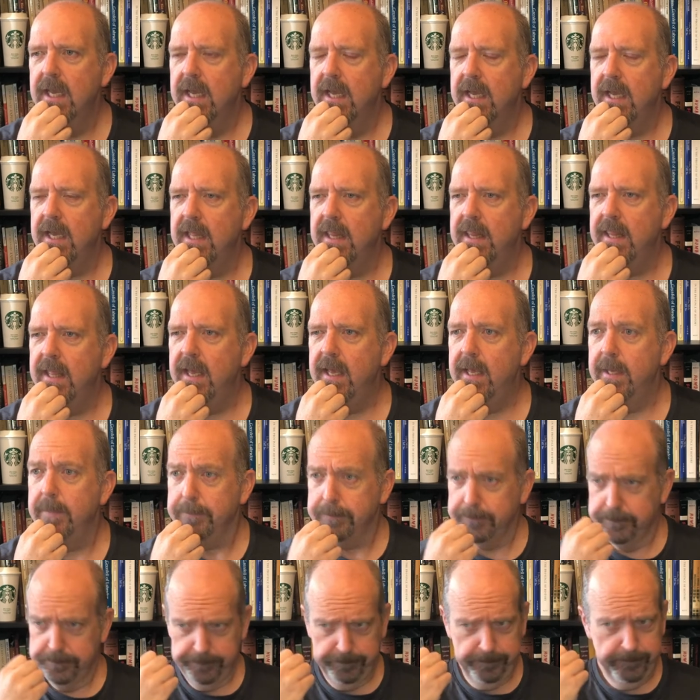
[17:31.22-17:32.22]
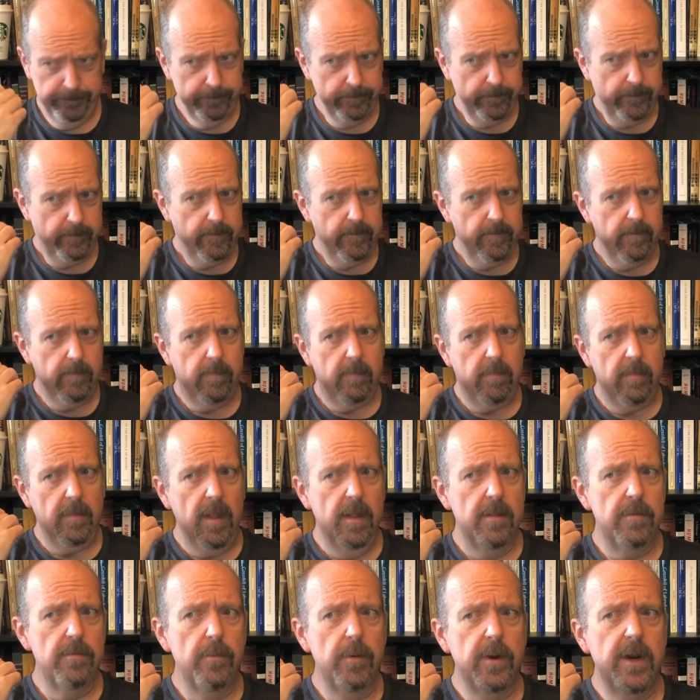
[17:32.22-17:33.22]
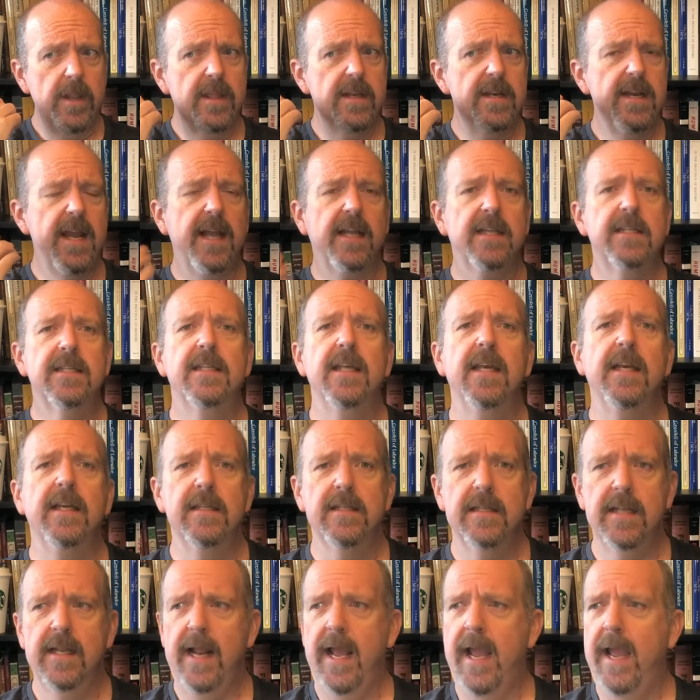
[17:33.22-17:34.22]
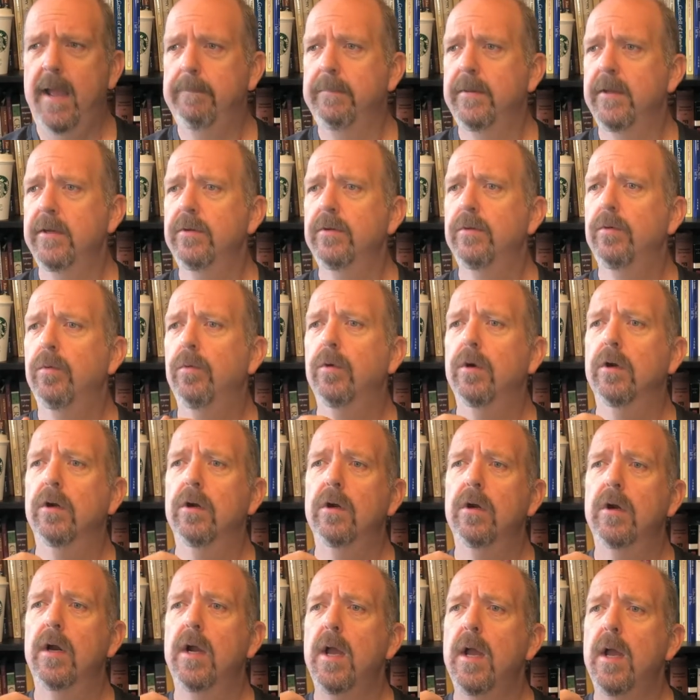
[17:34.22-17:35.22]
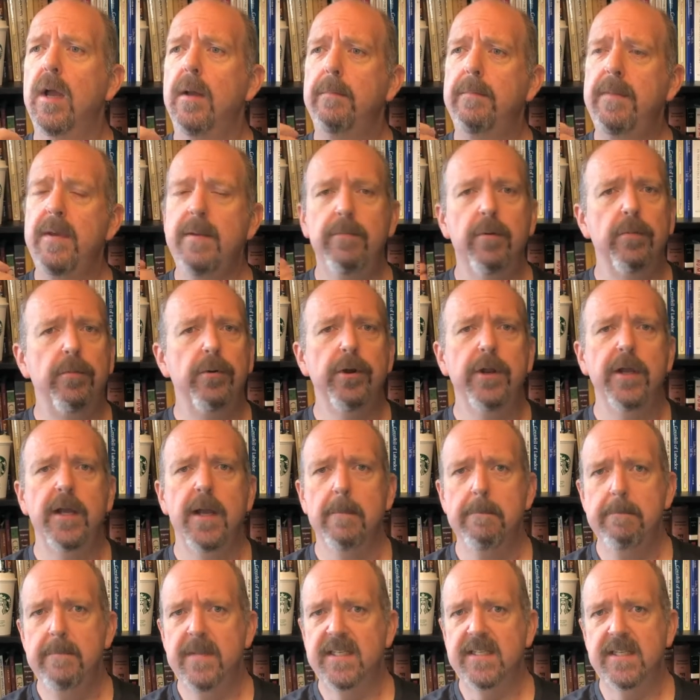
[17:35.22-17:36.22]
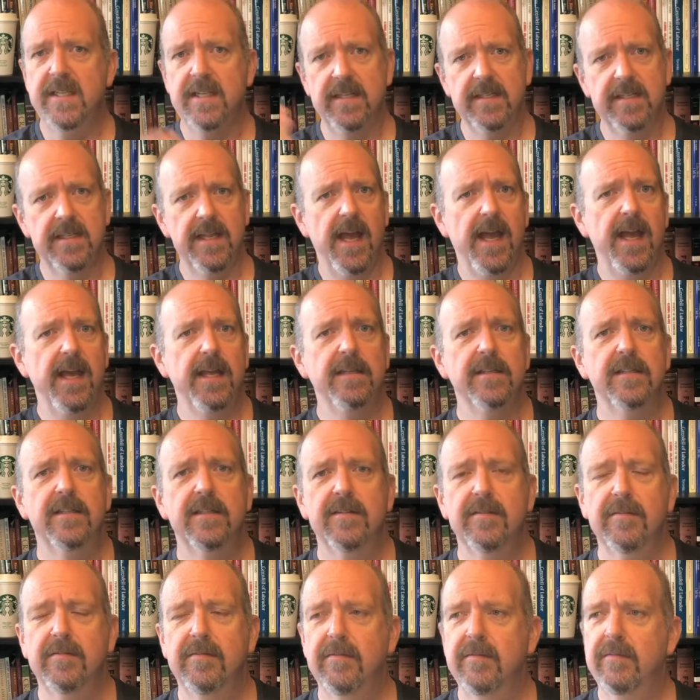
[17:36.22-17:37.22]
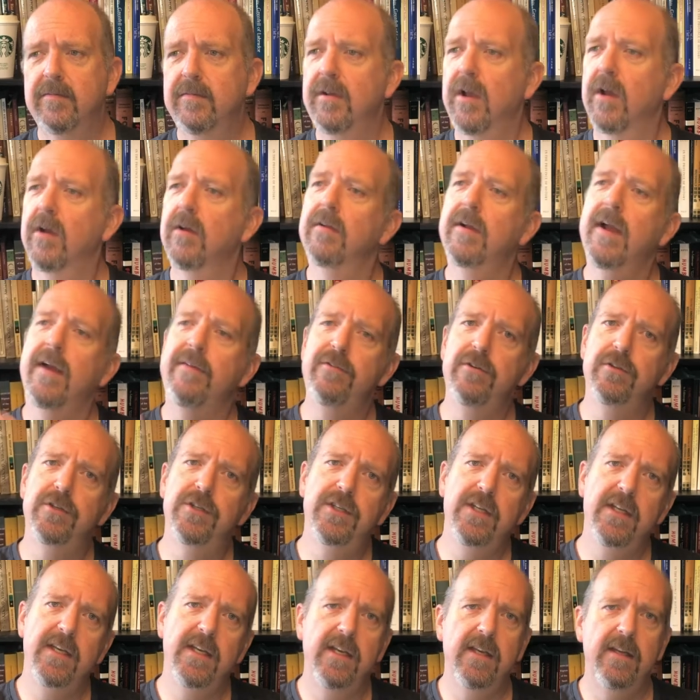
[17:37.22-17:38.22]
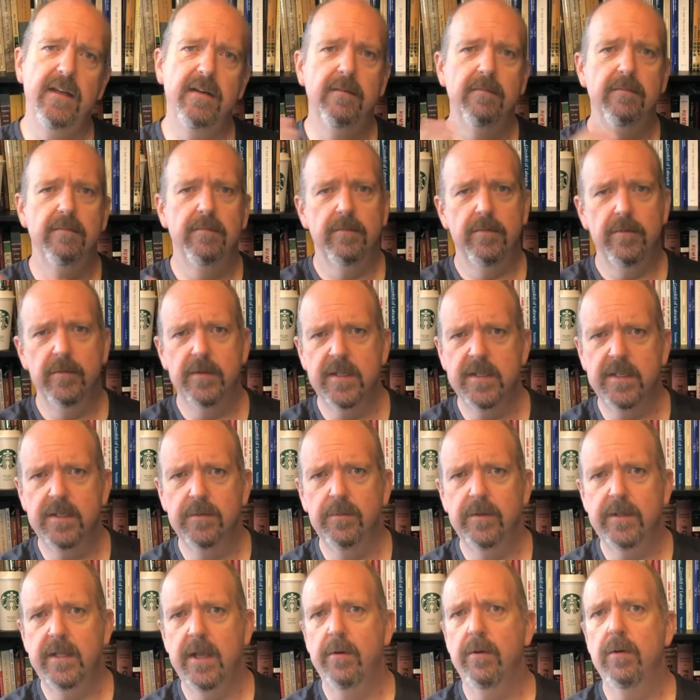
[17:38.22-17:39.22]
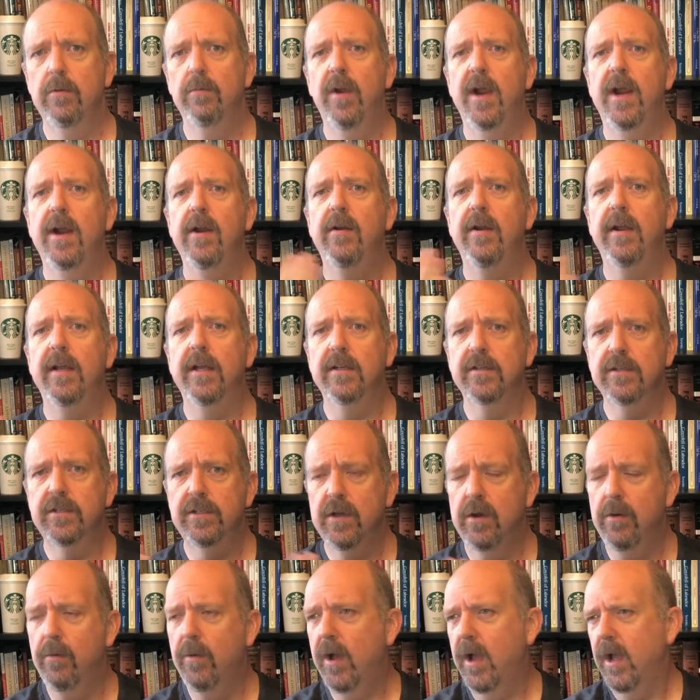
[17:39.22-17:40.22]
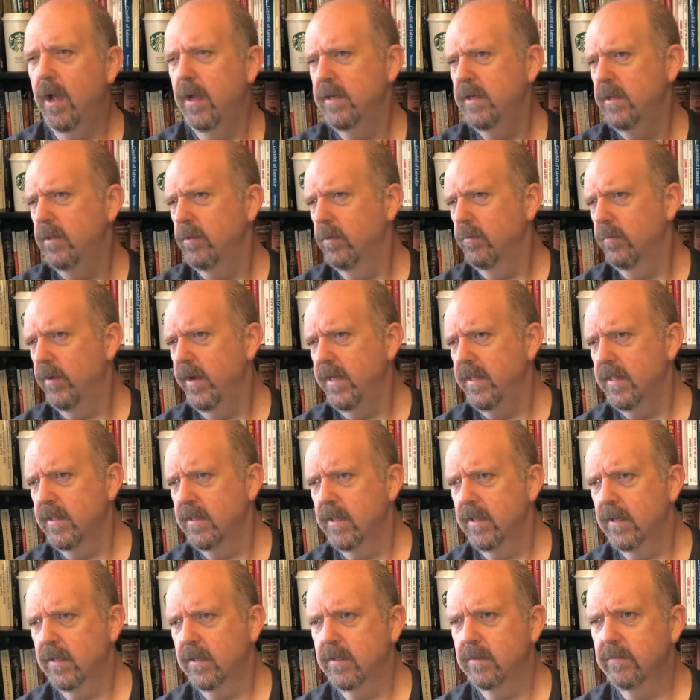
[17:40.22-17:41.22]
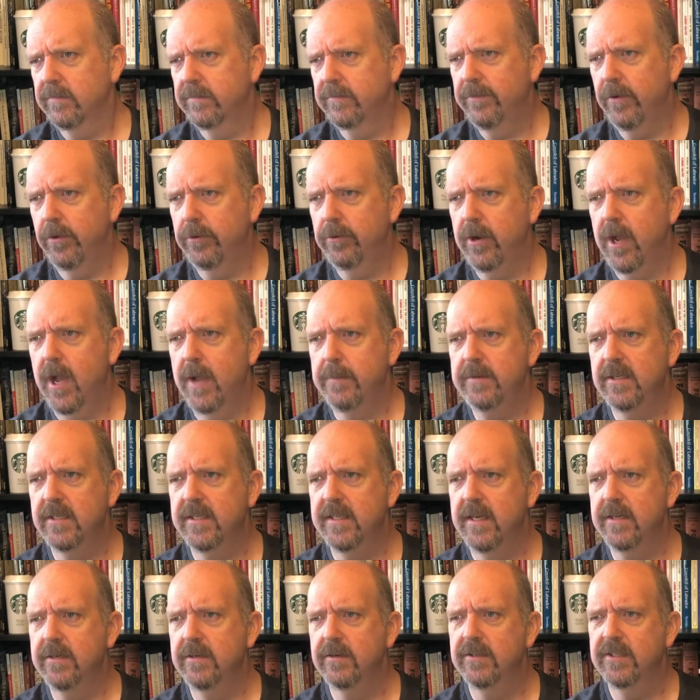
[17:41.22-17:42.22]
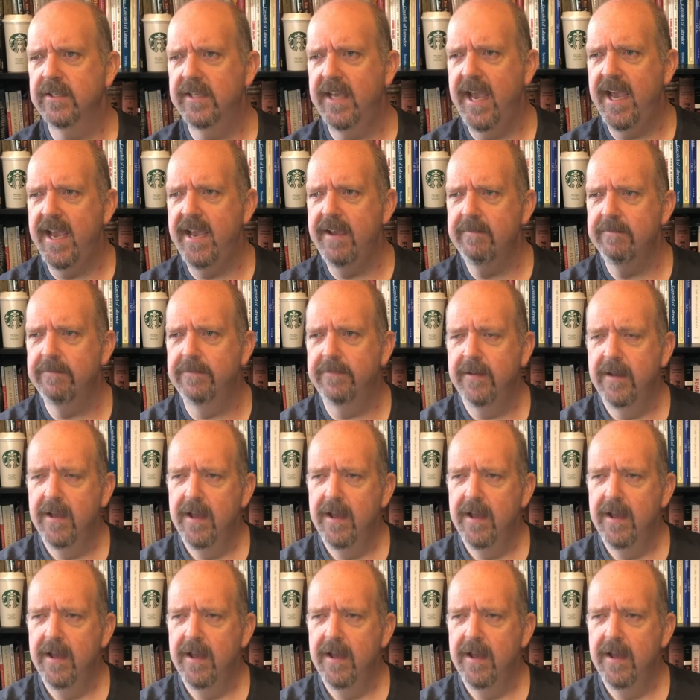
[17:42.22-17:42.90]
And that one of the next things that happened were people putting up missing signs you know, have you seen this is what they were wearing and so on, and the way that the photocopy centers gave,